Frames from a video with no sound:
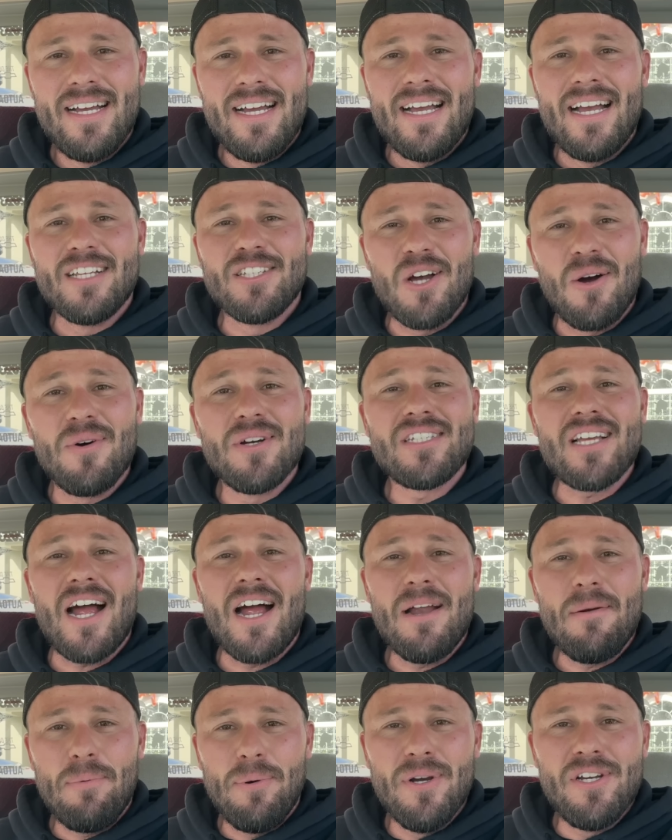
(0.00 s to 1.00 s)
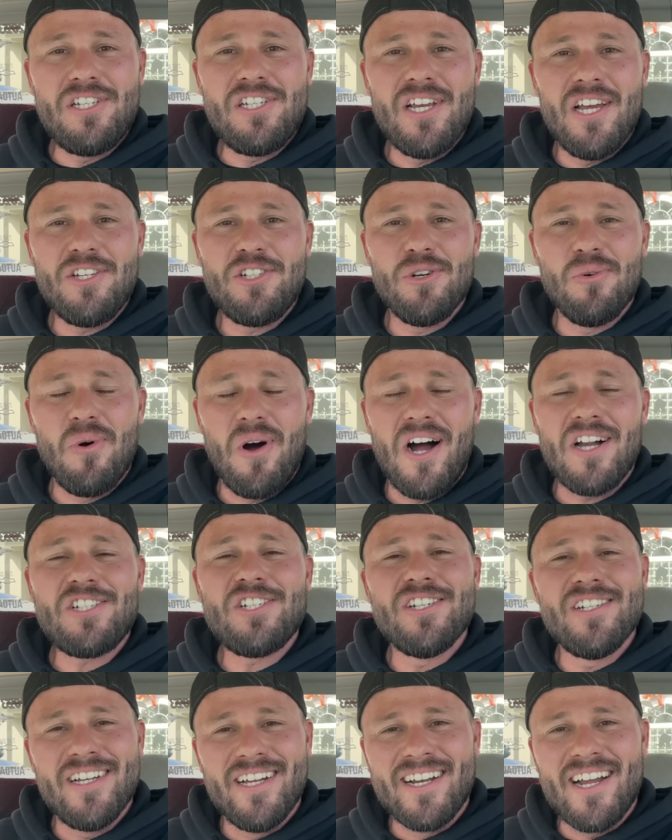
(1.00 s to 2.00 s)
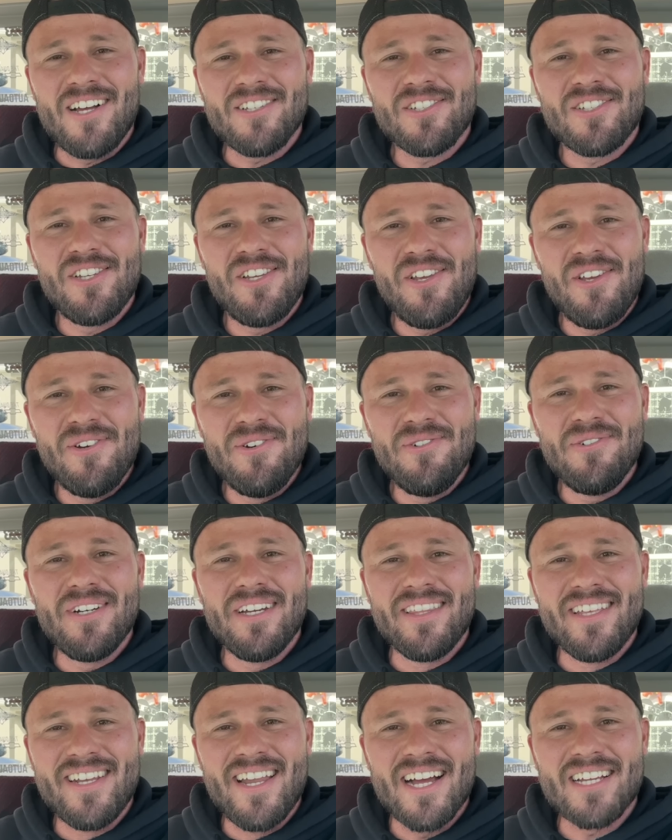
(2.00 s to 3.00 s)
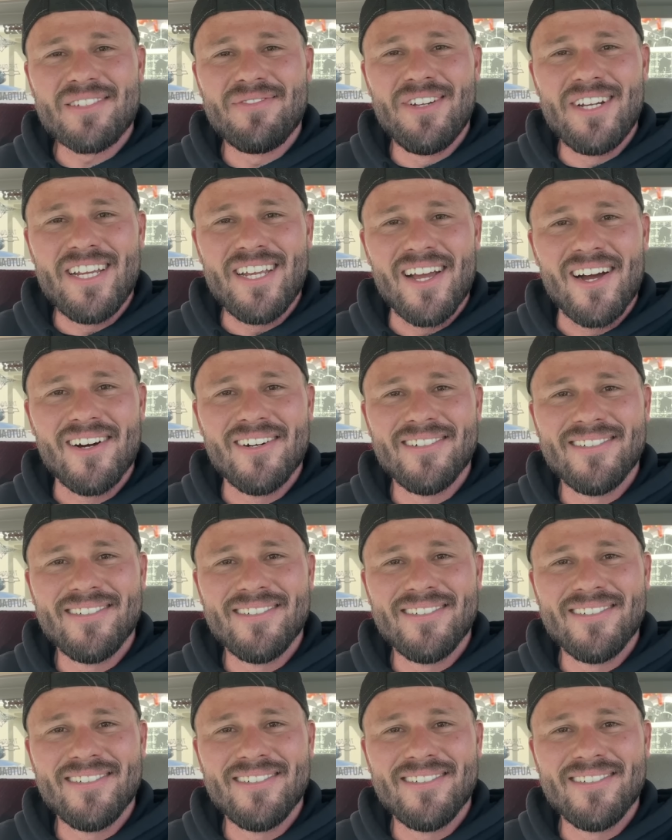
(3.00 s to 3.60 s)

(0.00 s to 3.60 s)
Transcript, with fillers: As always, I appreciate you watching, and I'll see you in the next video.